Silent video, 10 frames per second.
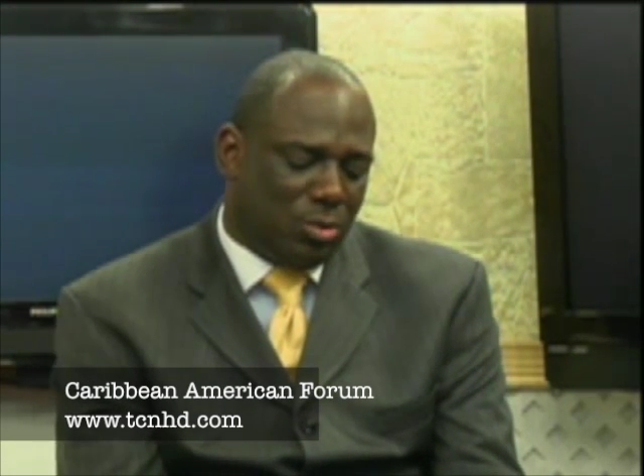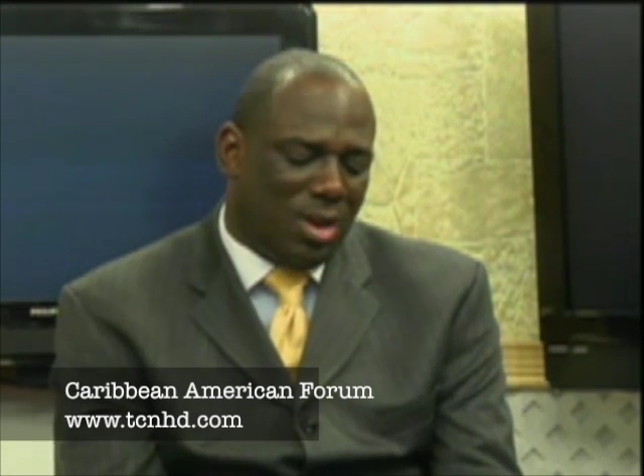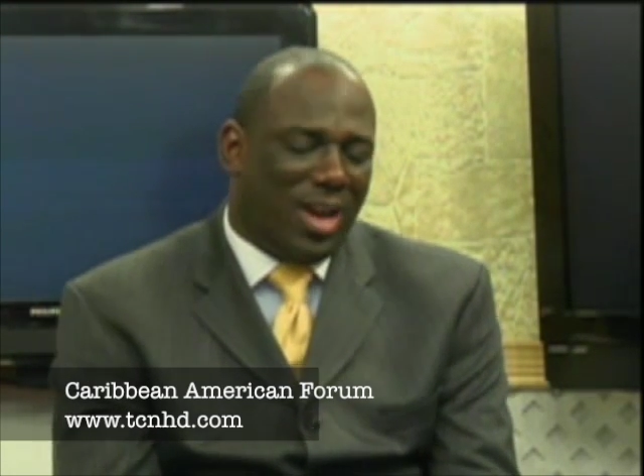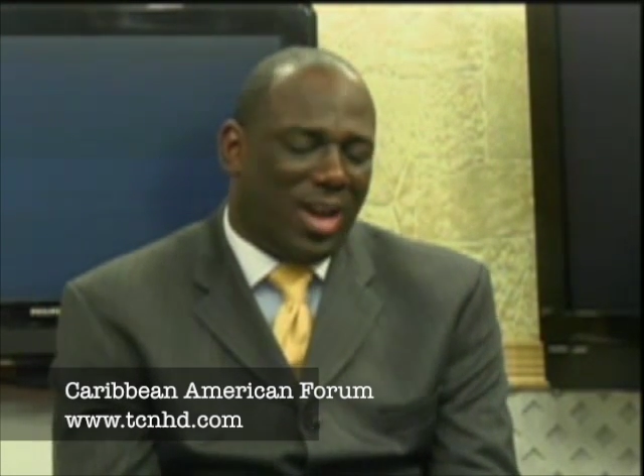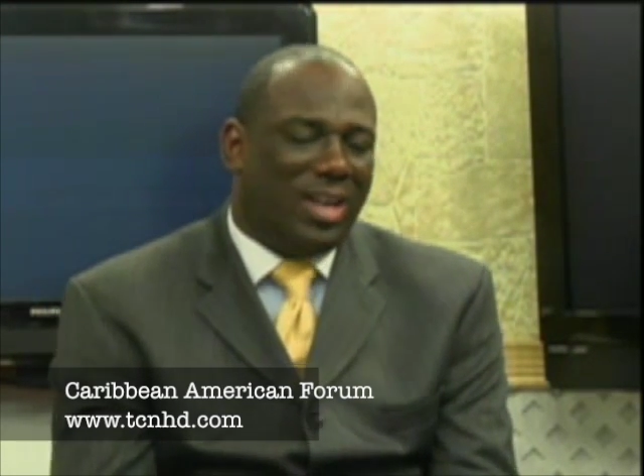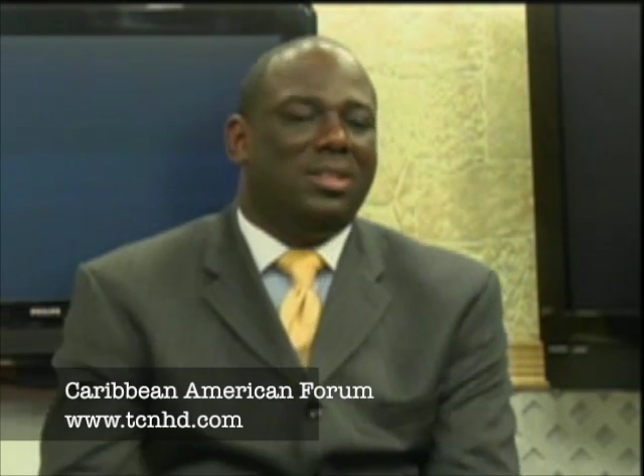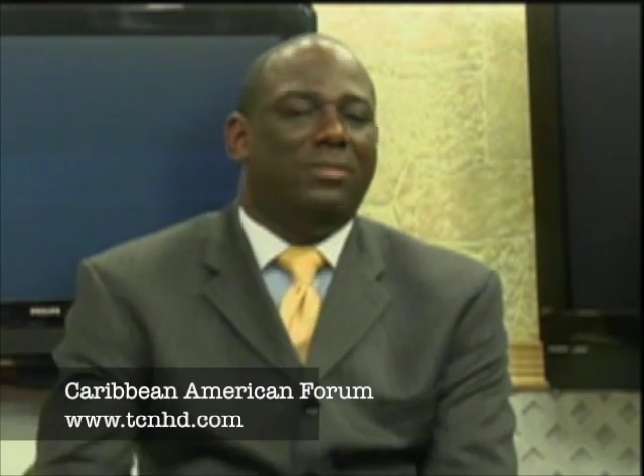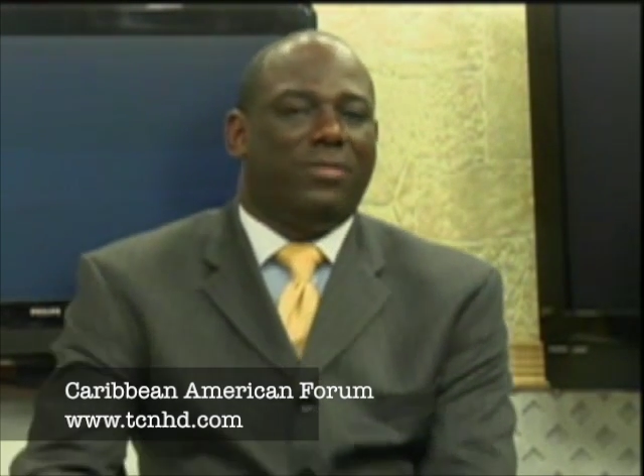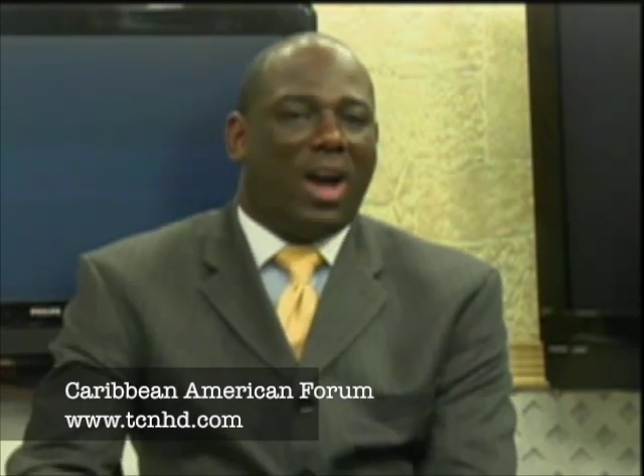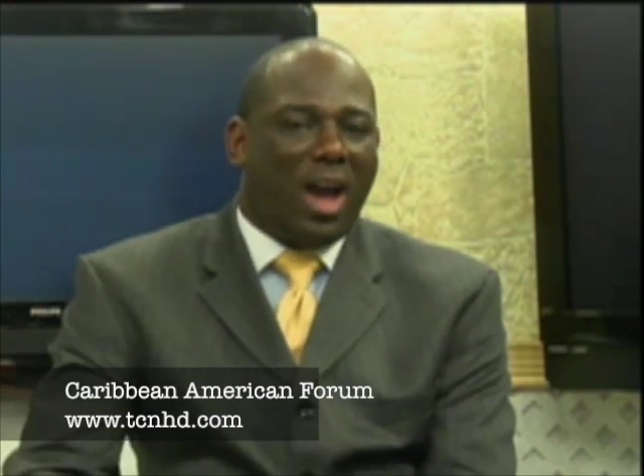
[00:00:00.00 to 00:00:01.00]
and
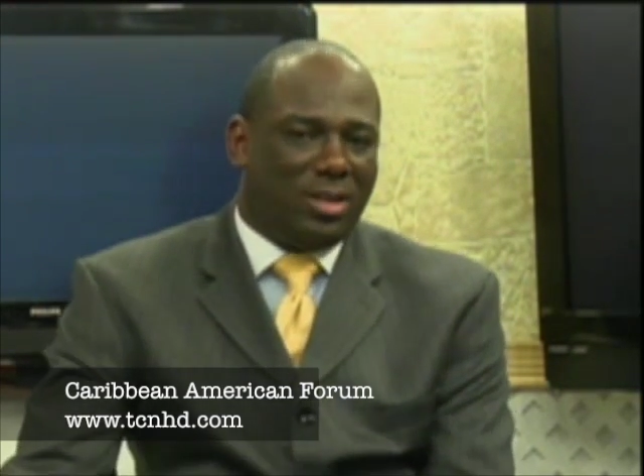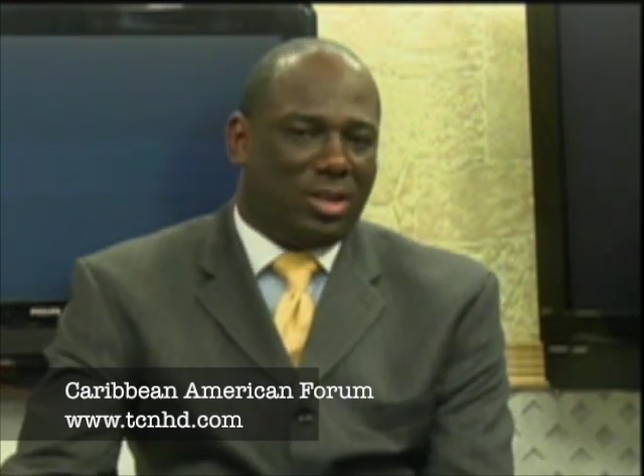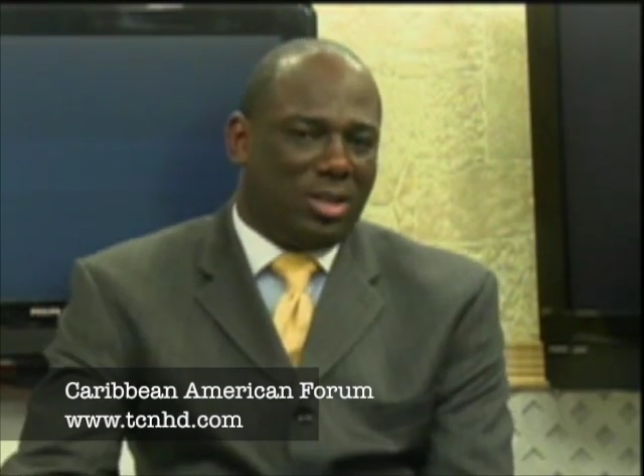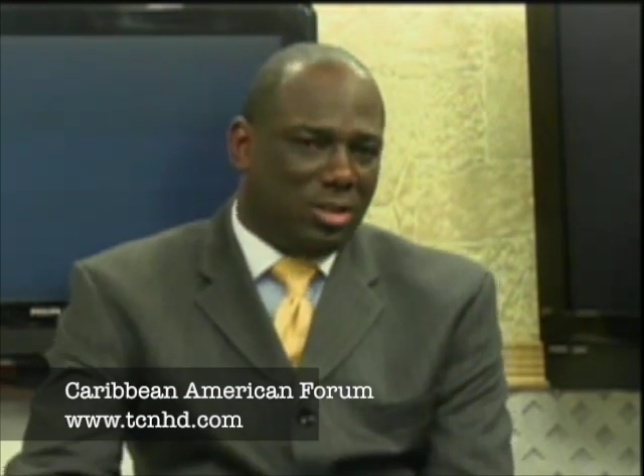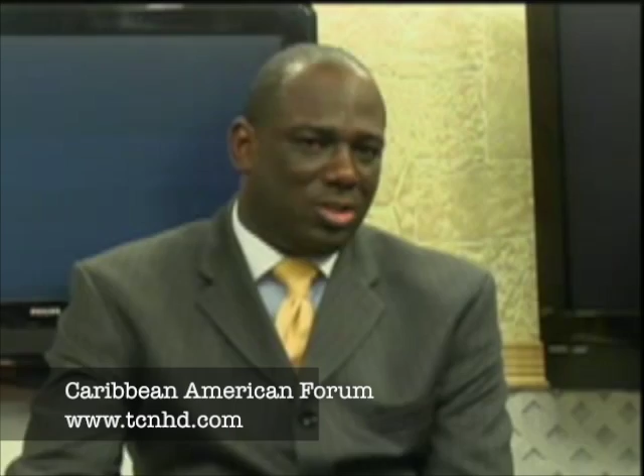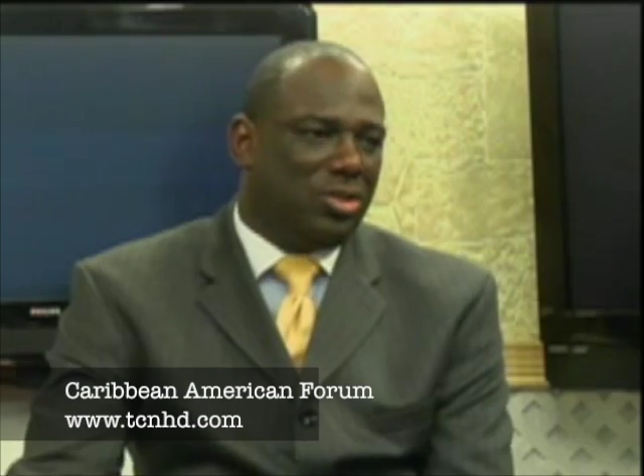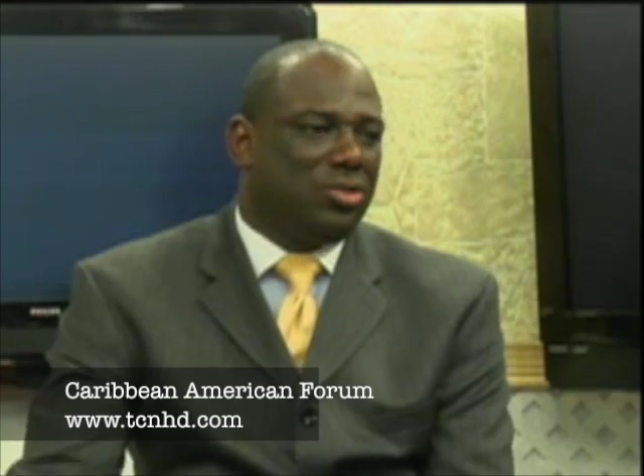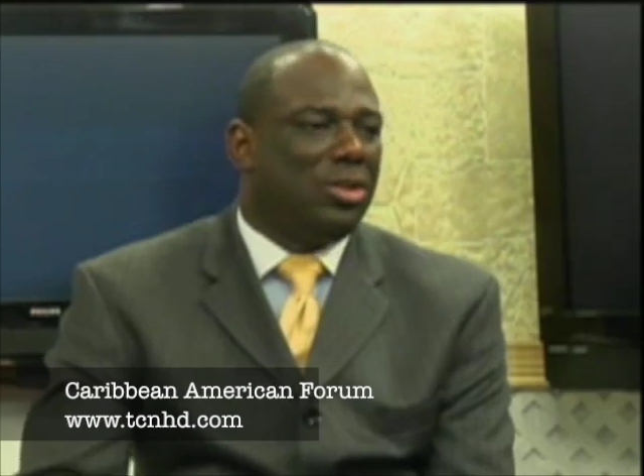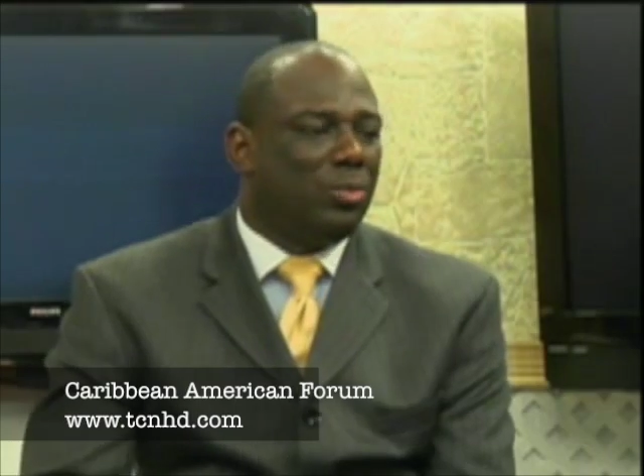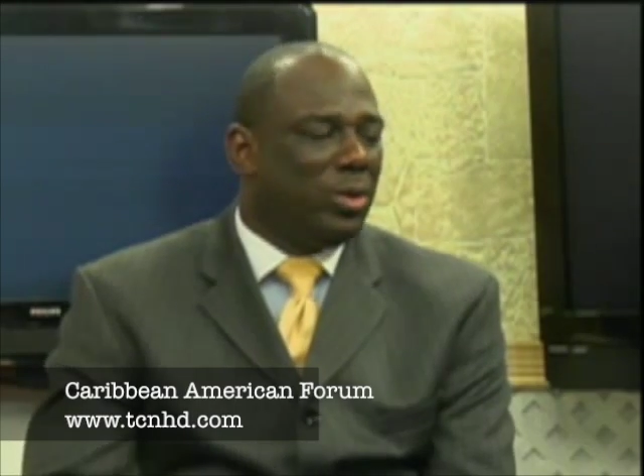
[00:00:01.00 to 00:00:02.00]
defined the conditions
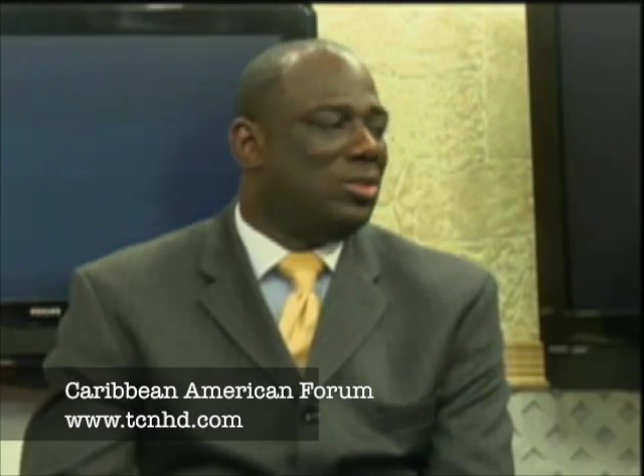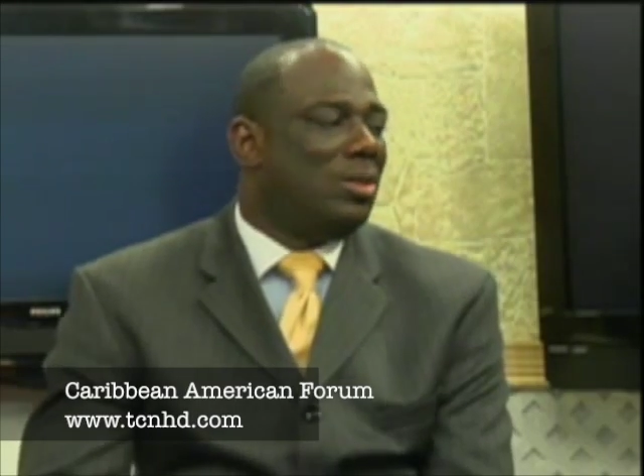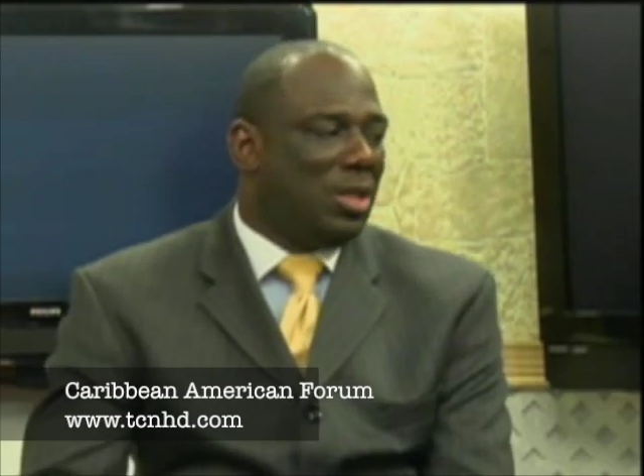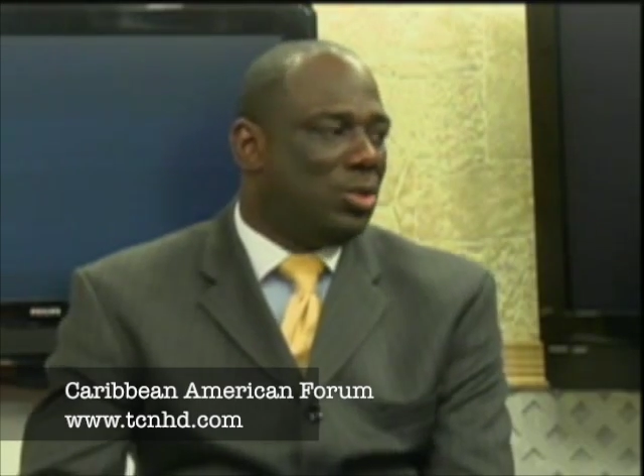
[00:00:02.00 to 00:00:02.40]
on which they may do it.